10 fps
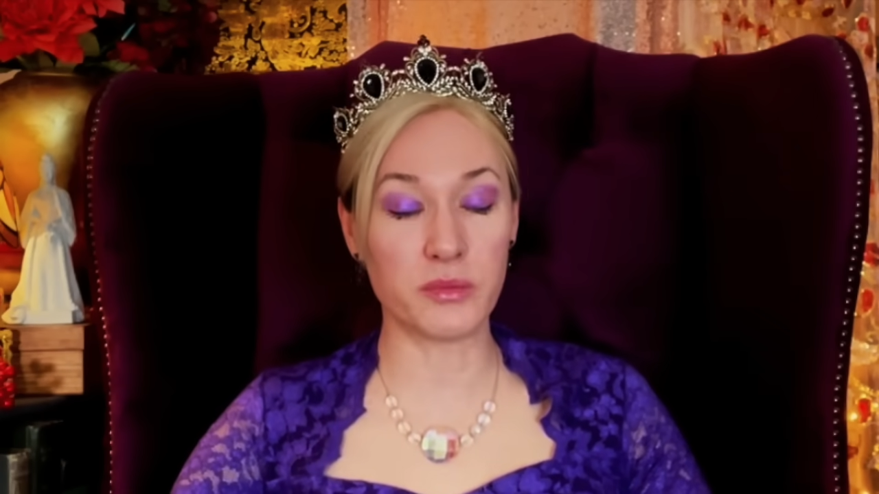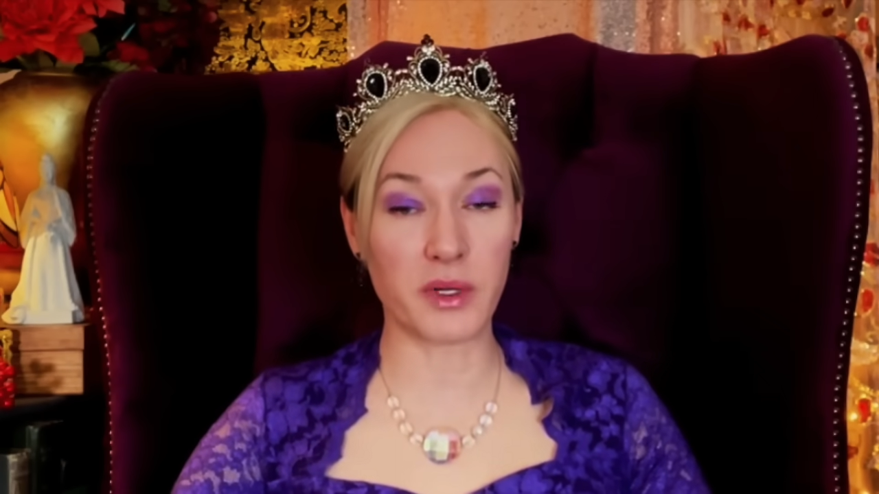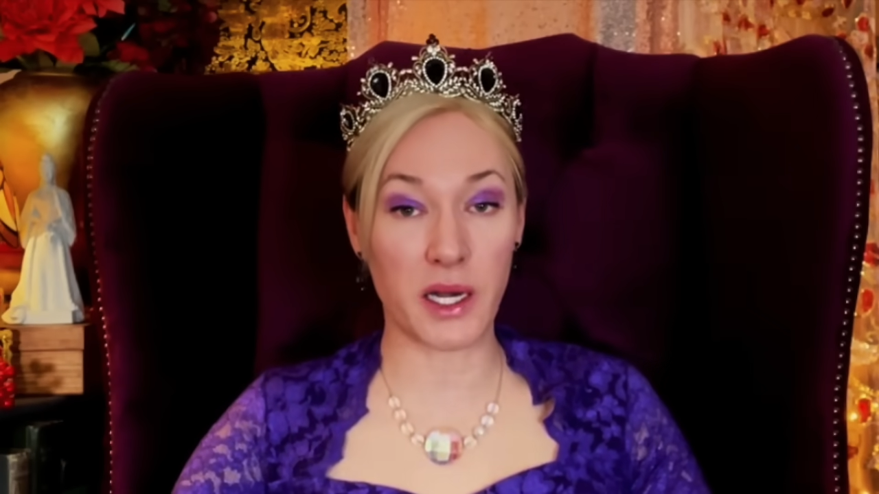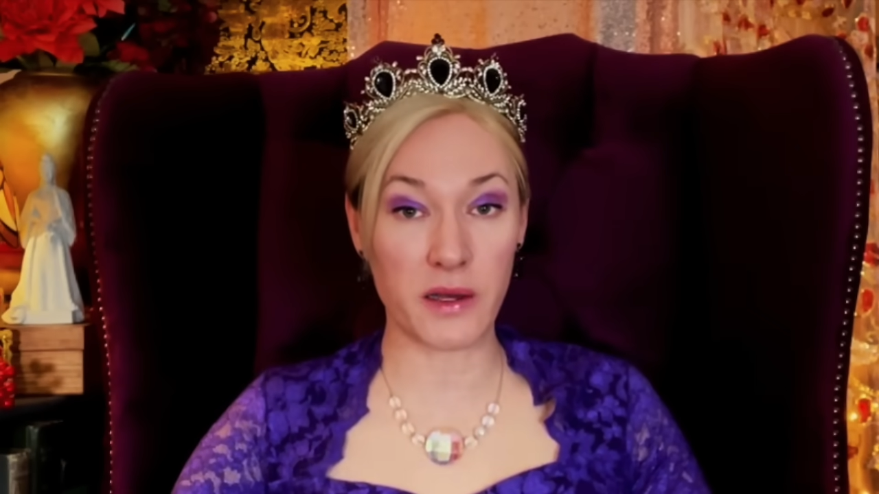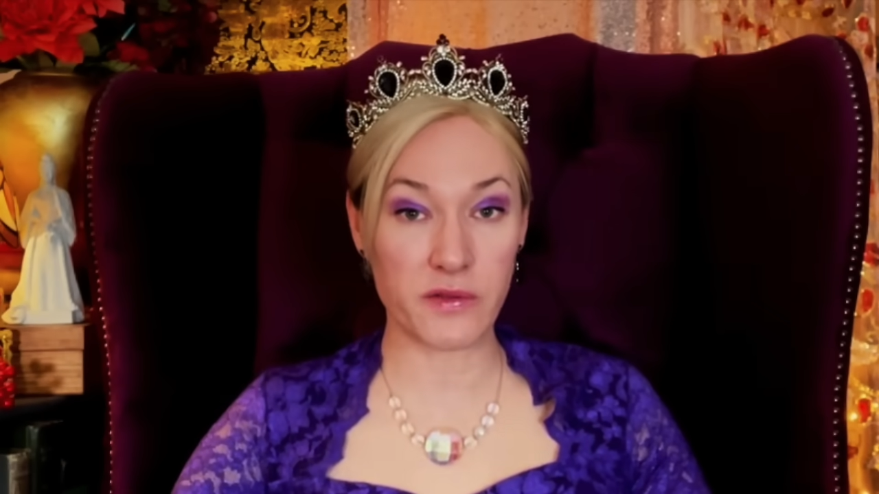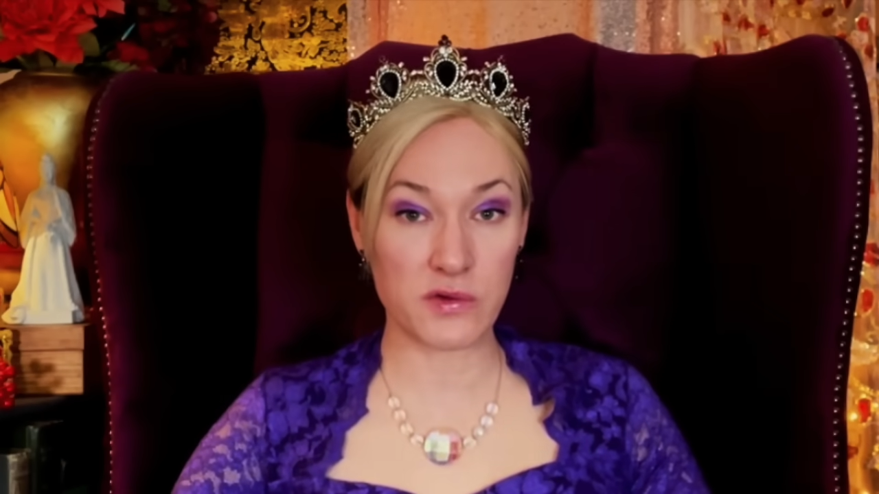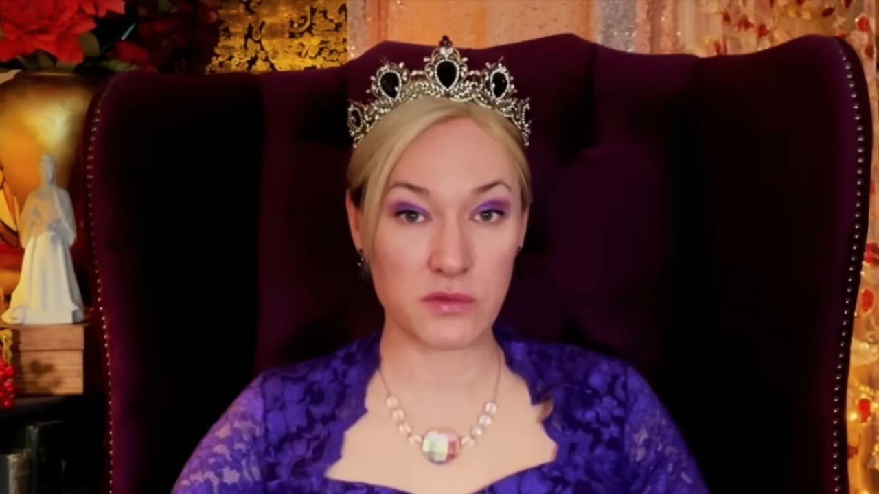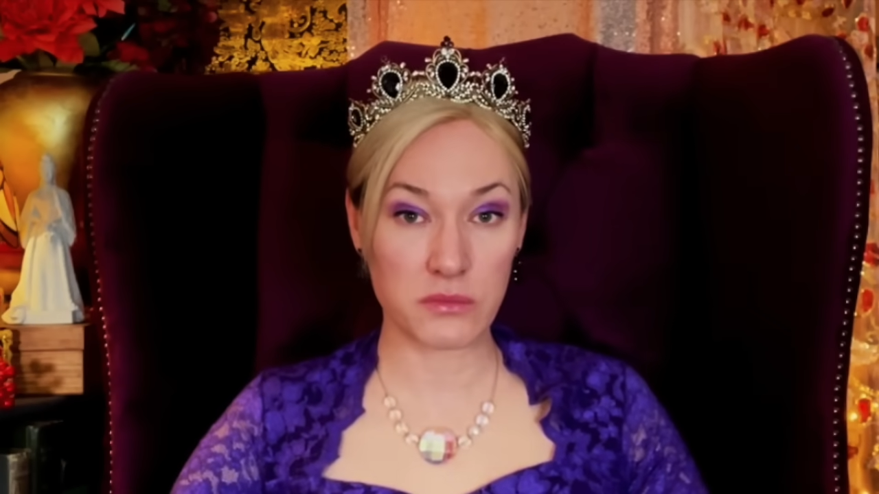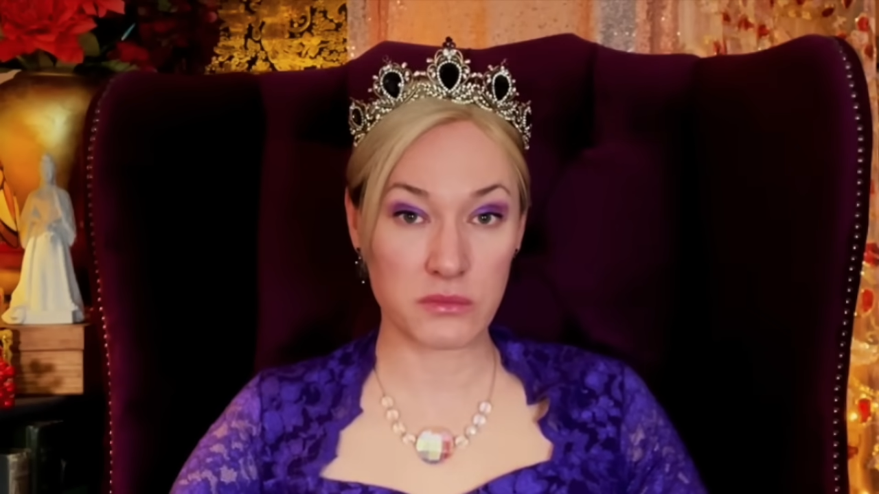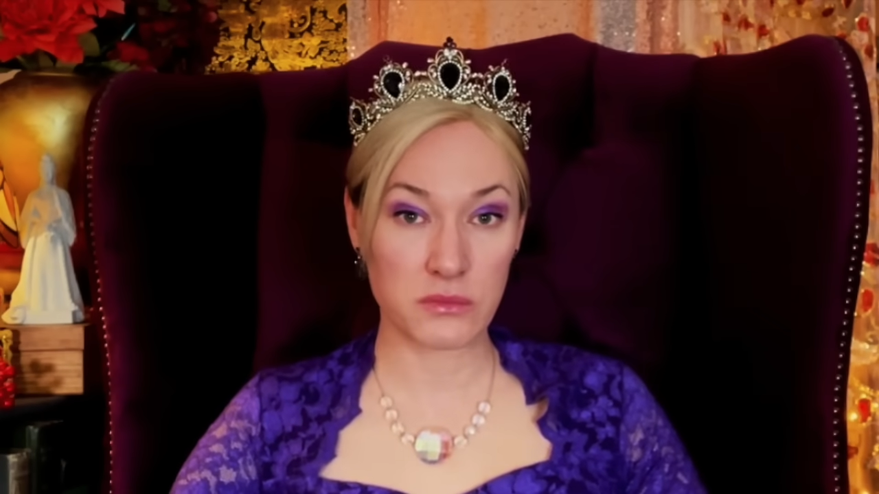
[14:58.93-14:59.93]
baths.
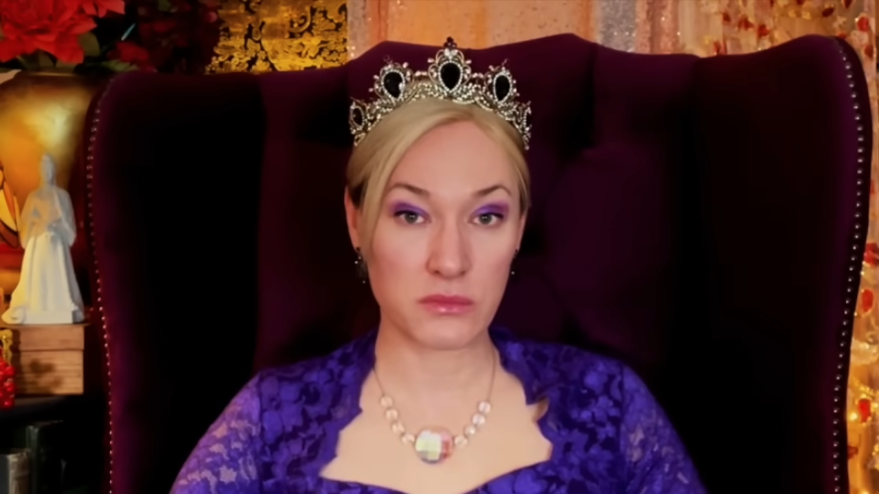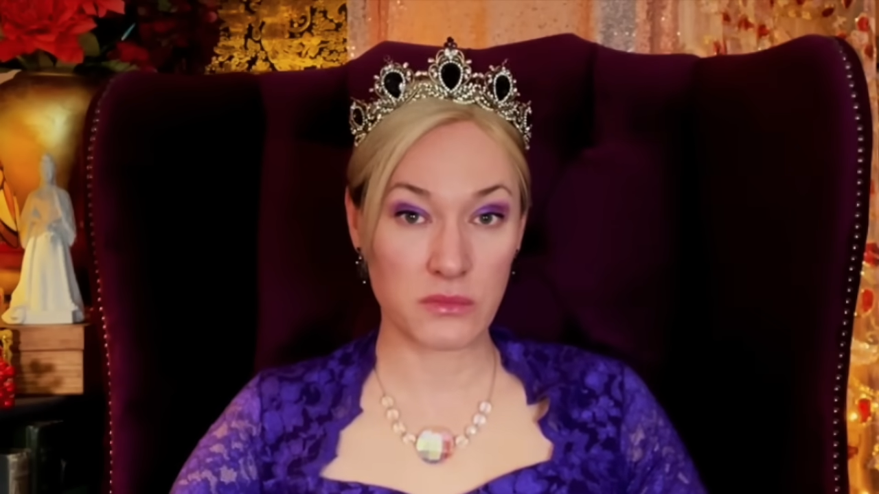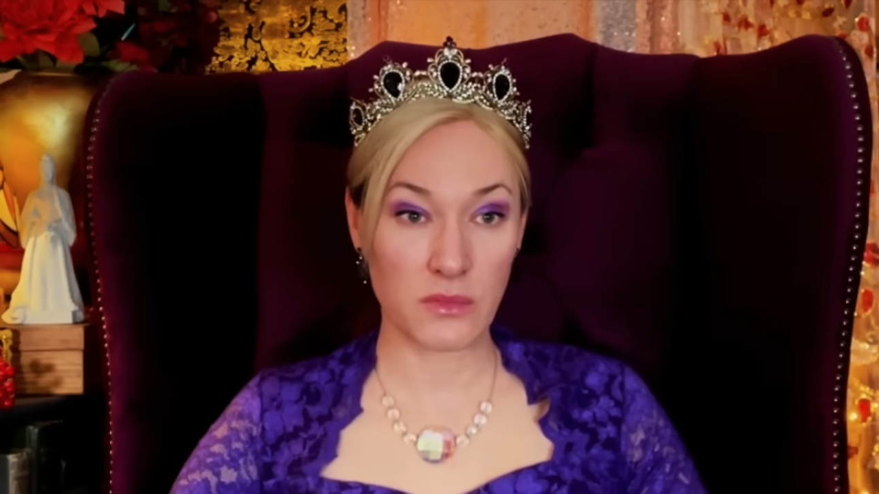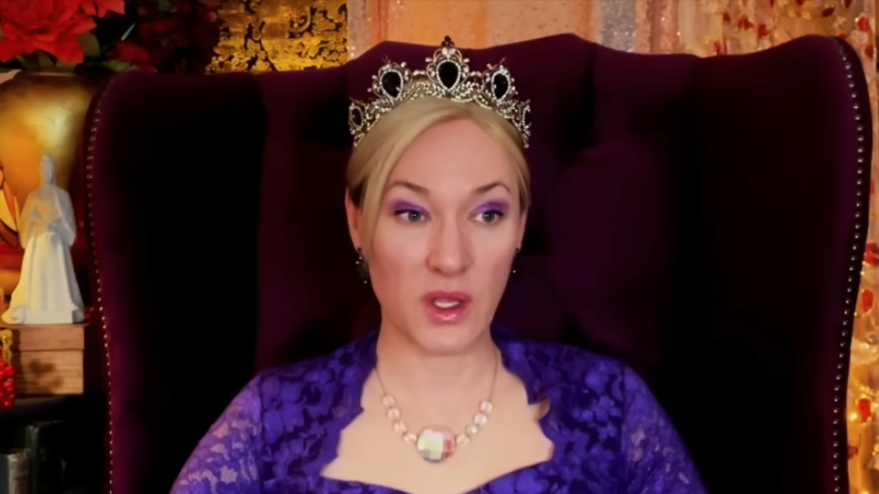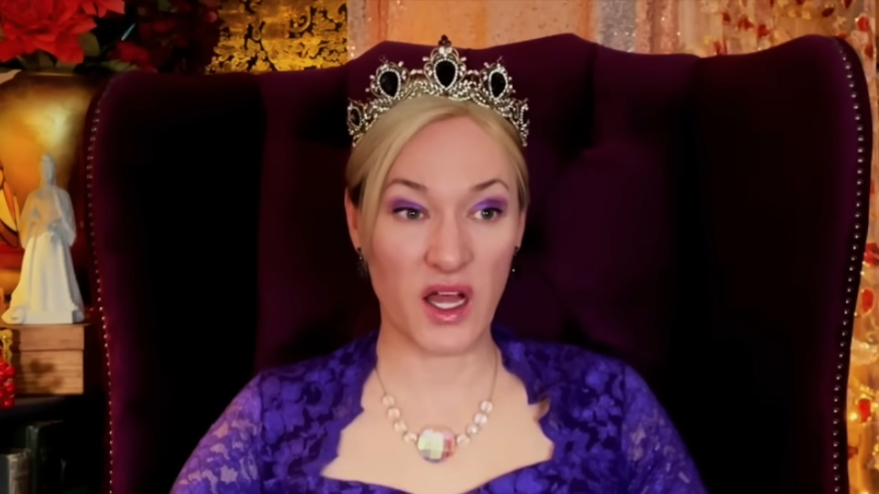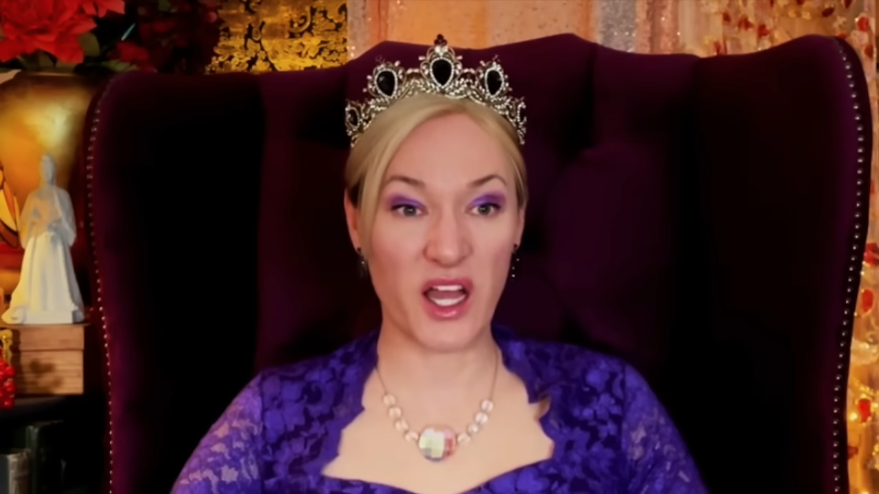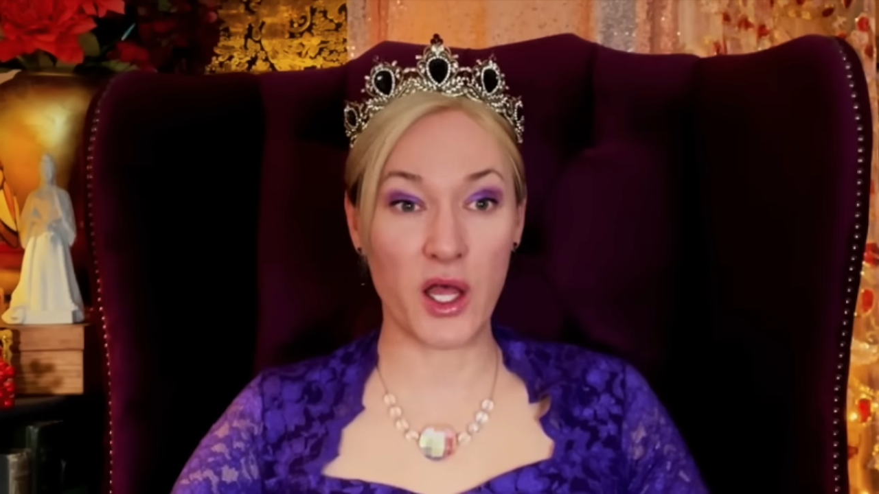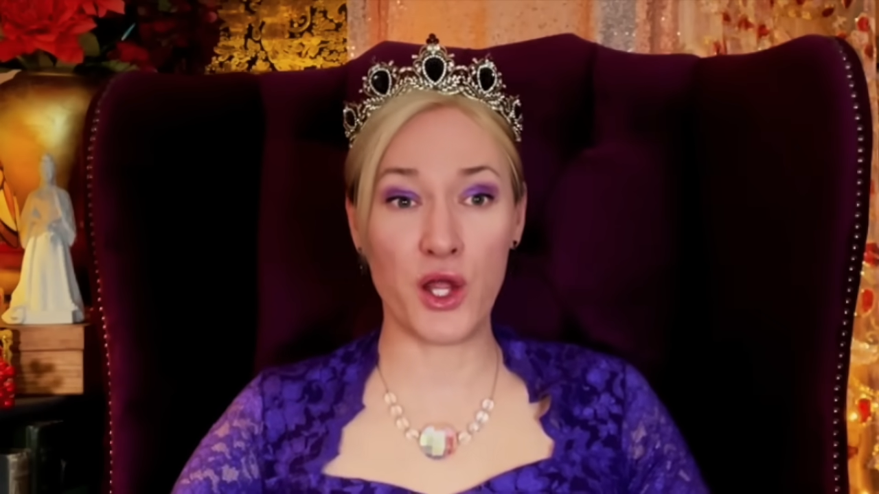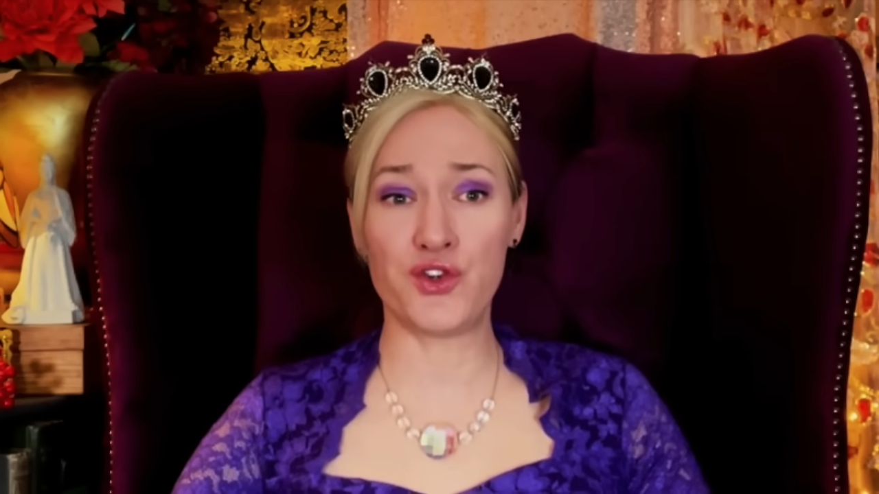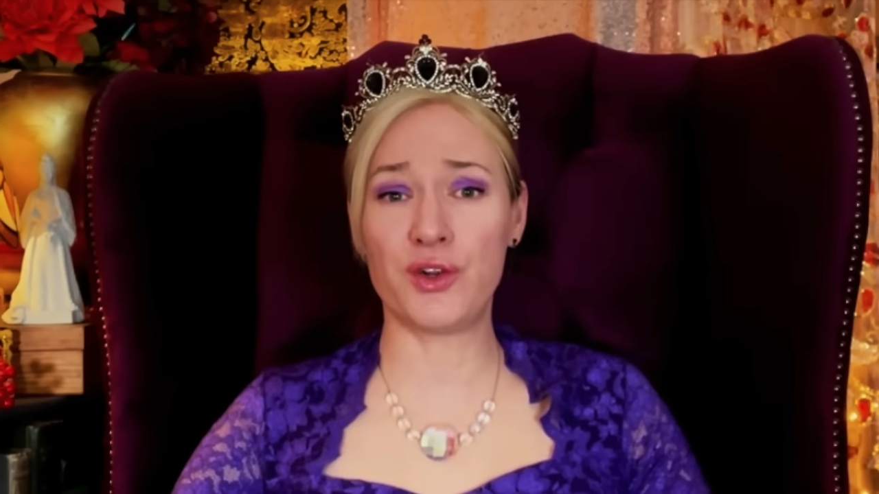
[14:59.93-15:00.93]
I urge